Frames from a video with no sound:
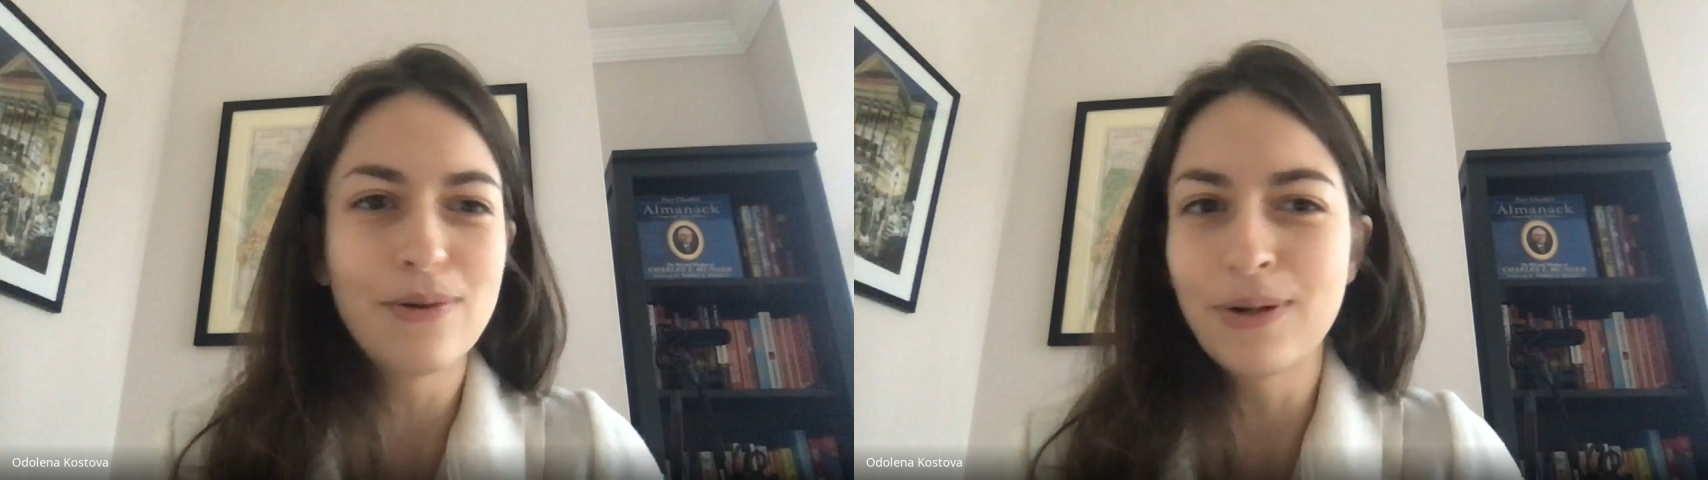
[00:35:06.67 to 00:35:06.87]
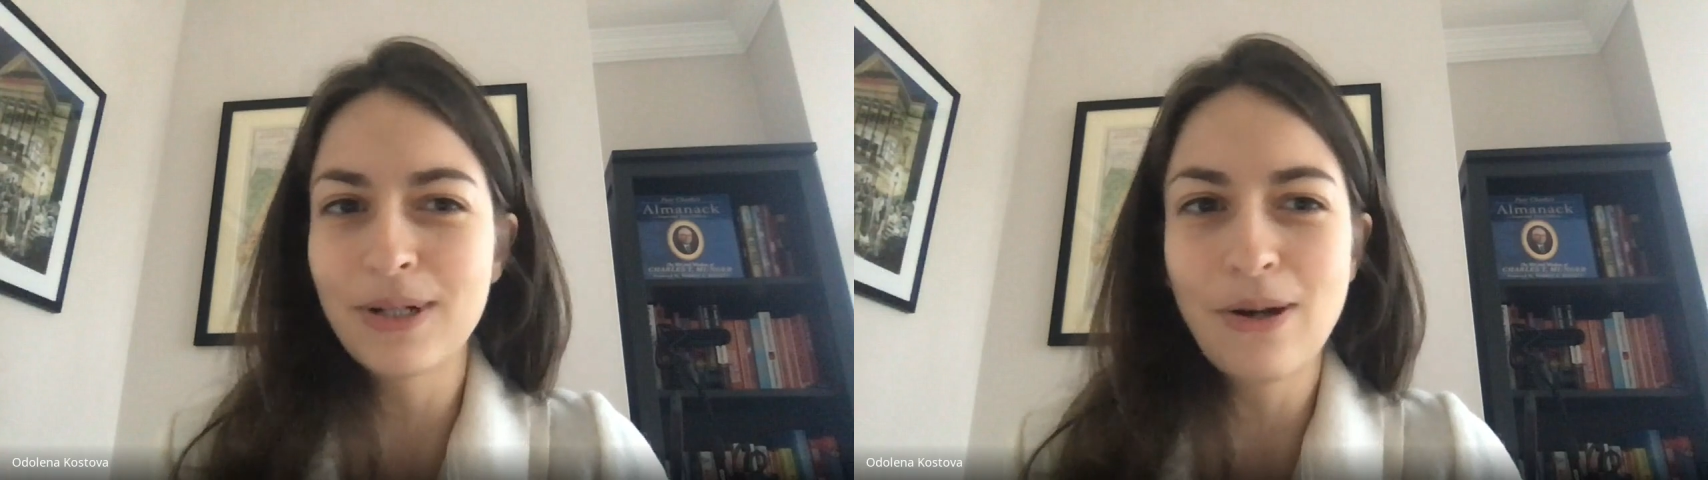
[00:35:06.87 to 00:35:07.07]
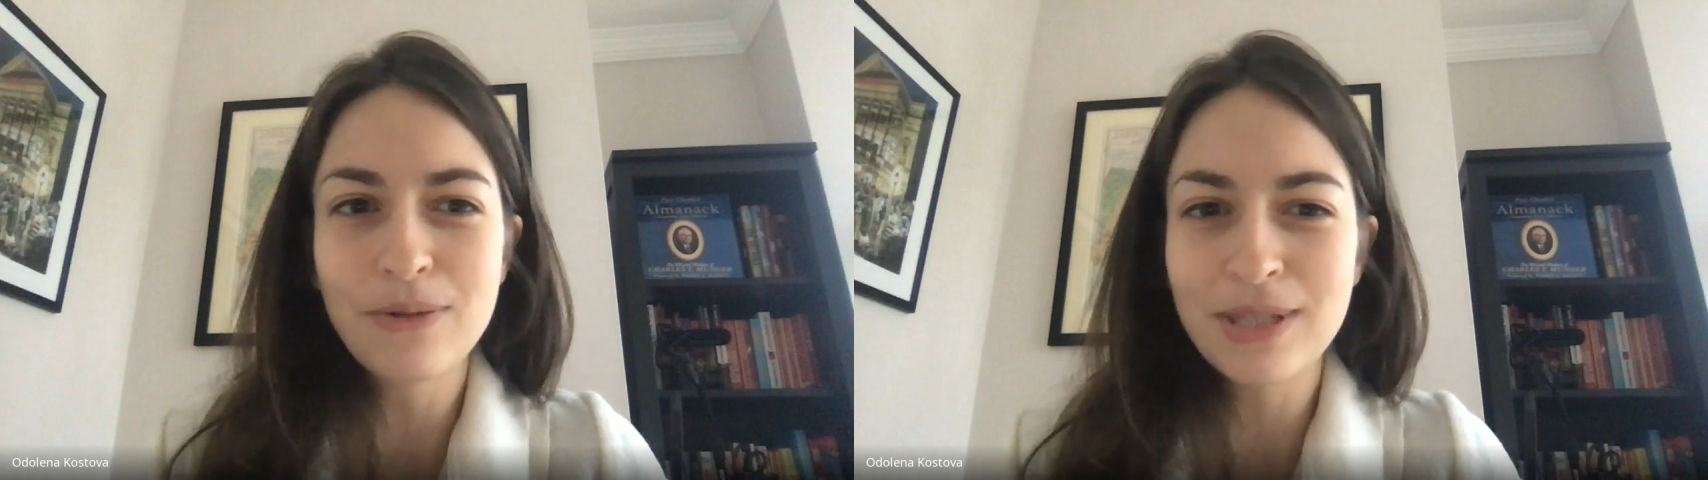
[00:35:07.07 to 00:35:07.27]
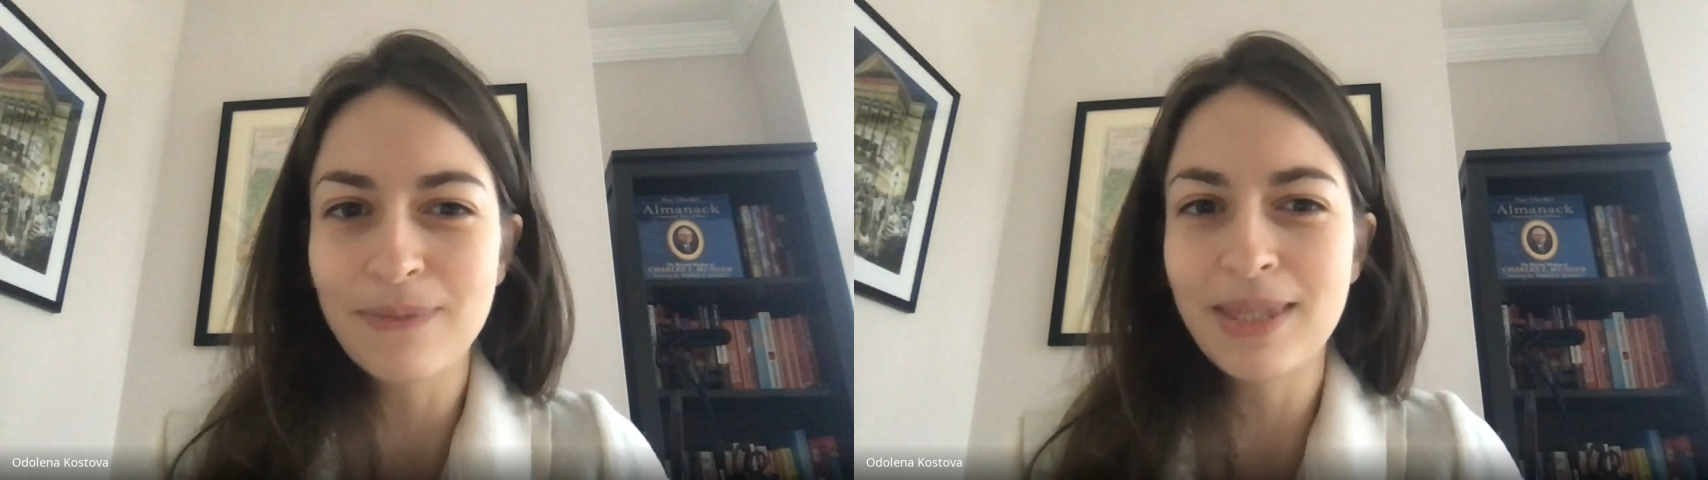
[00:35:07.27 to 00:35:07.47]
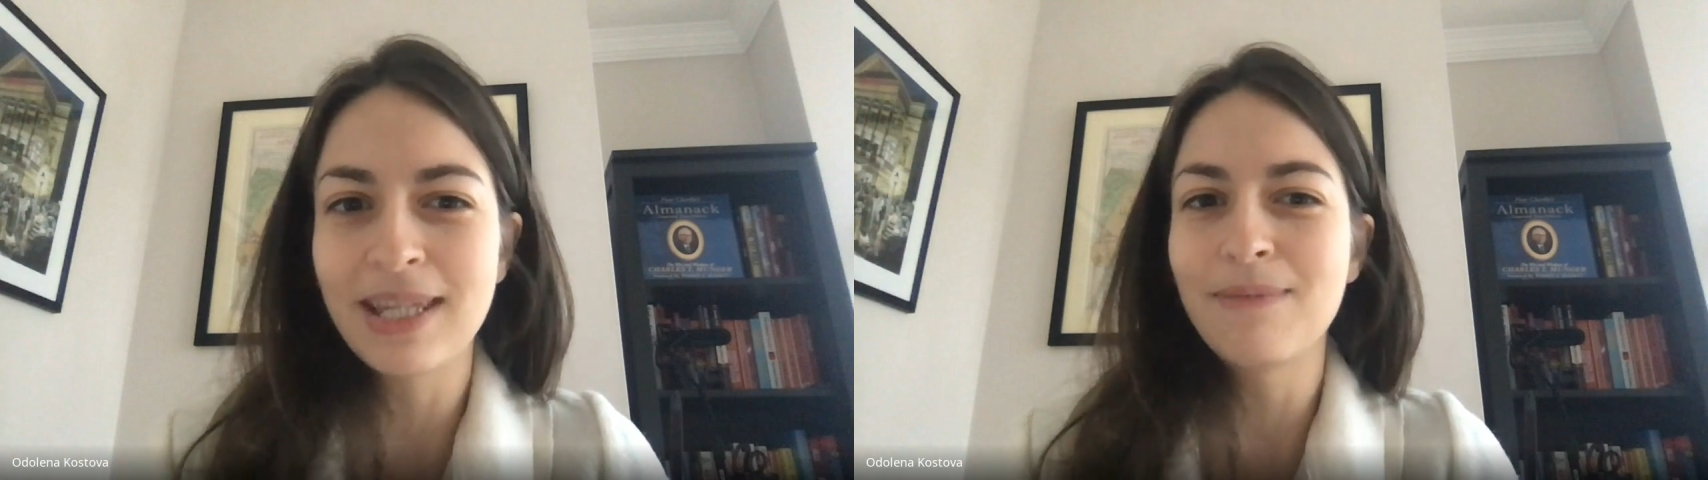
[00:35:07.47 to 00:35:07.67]
or know
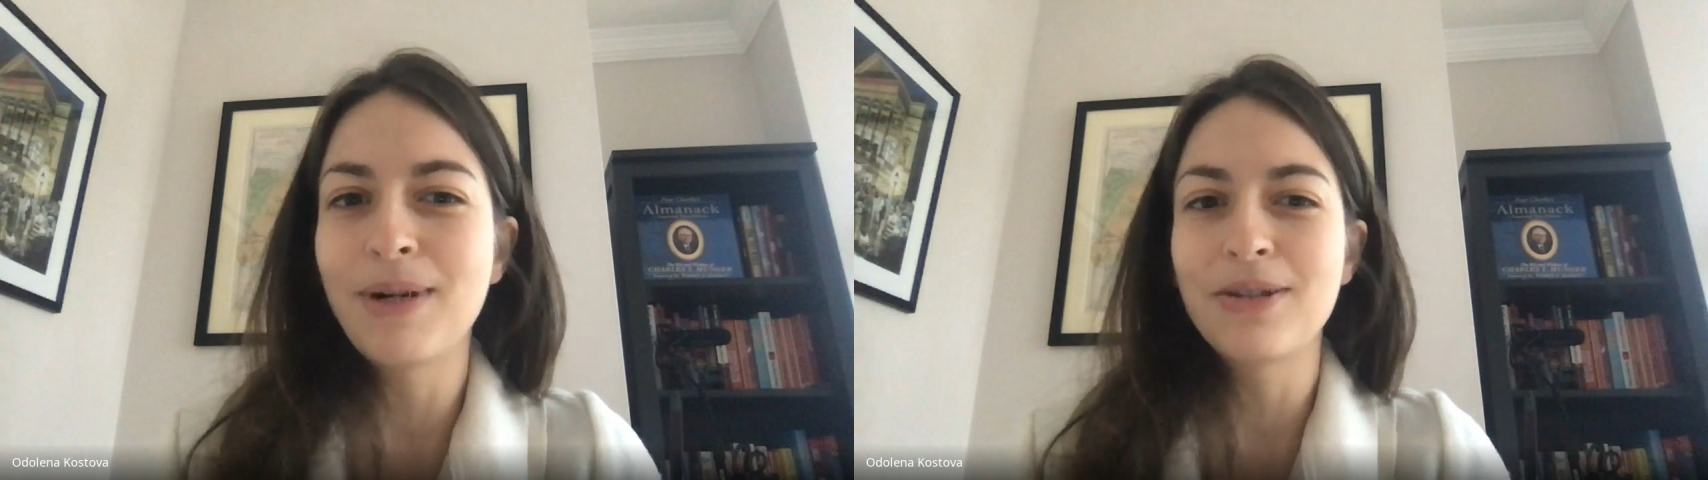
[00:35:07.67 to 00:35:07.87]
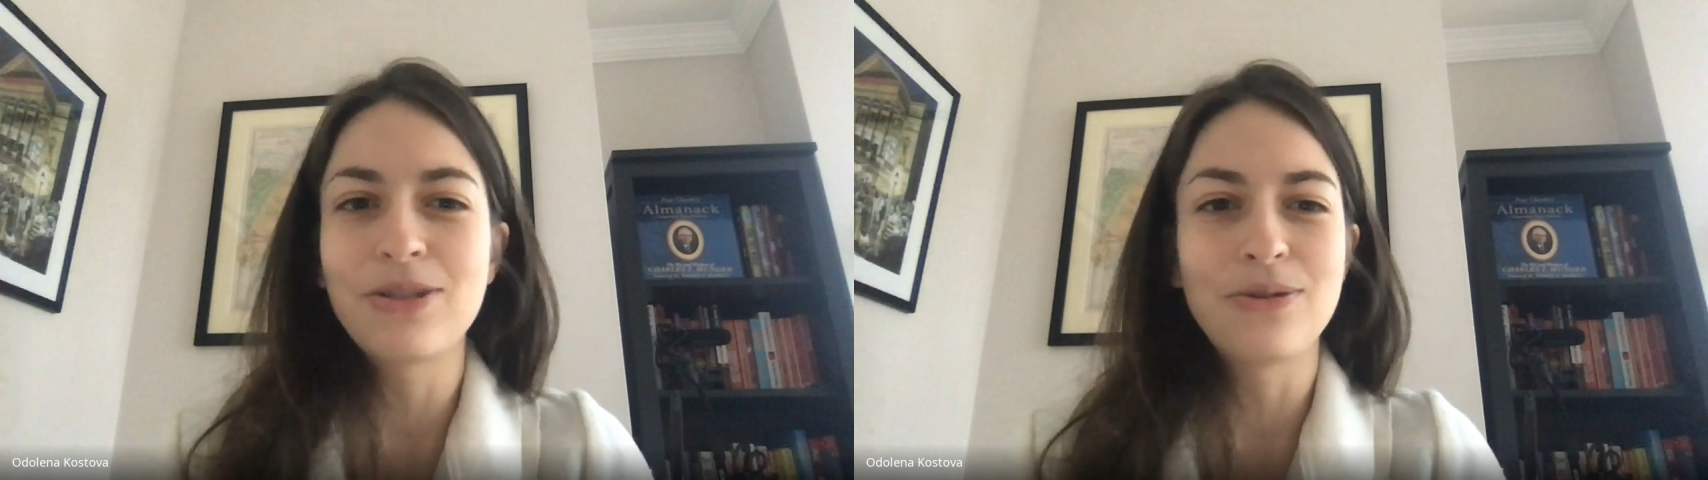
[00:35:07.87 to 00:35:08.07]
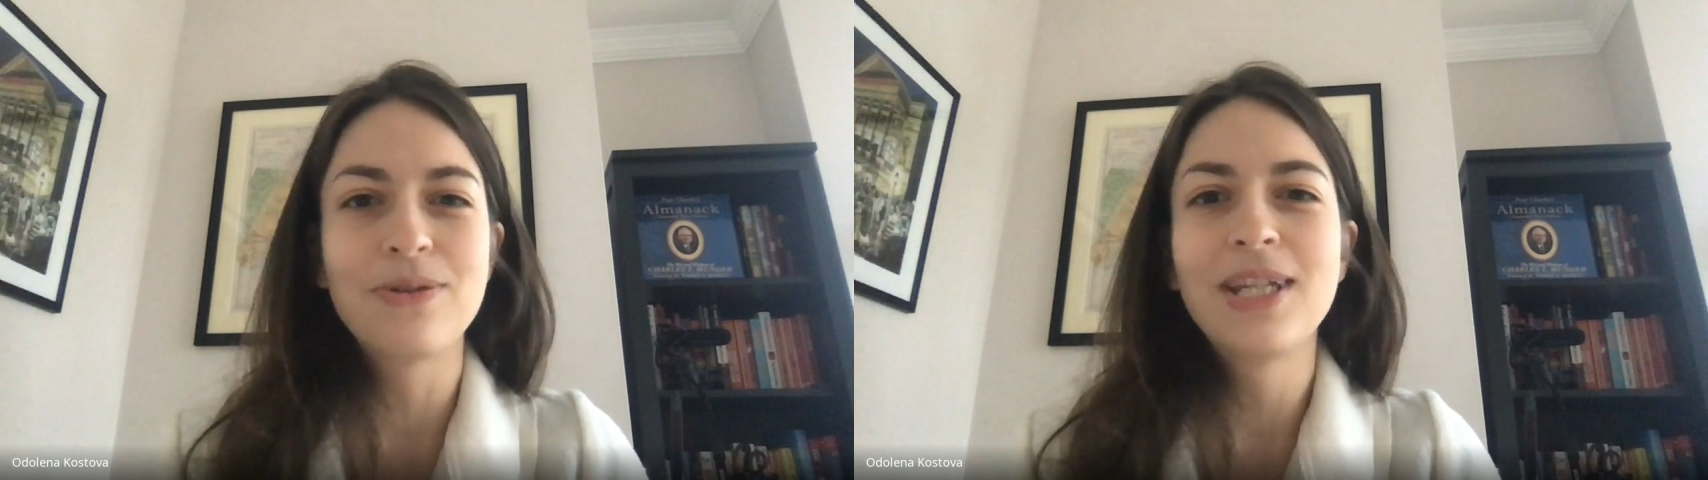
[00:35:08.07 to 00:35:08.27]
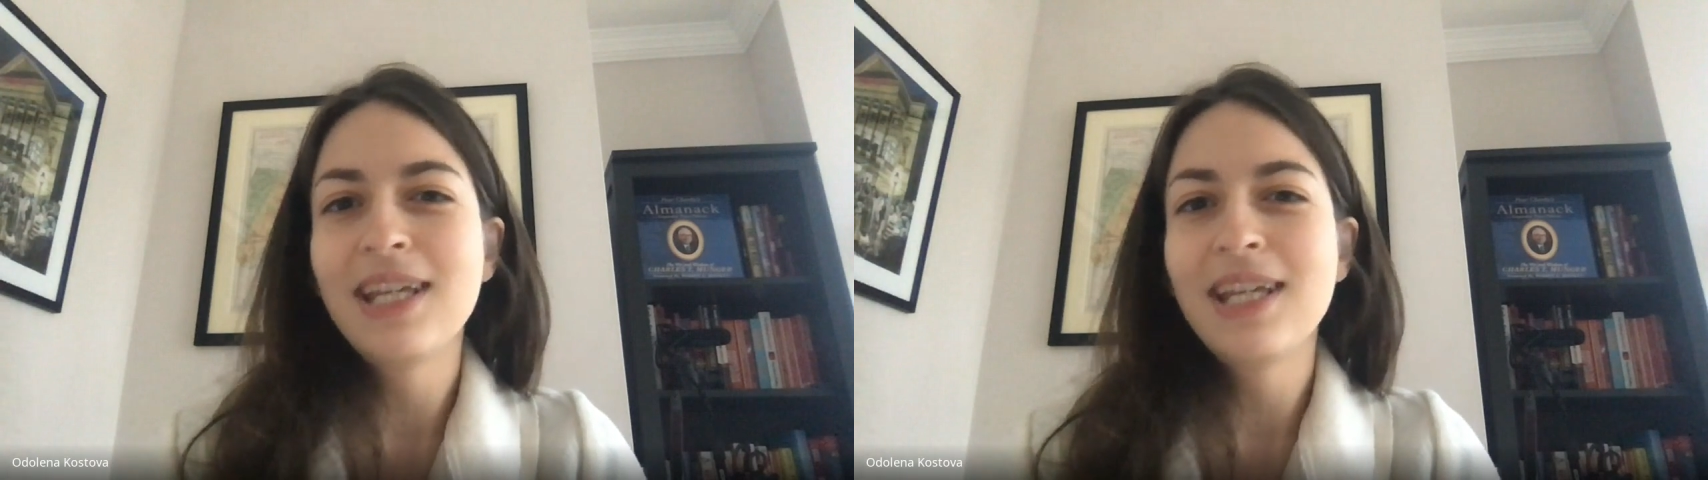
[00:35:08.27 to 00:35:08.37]
something about you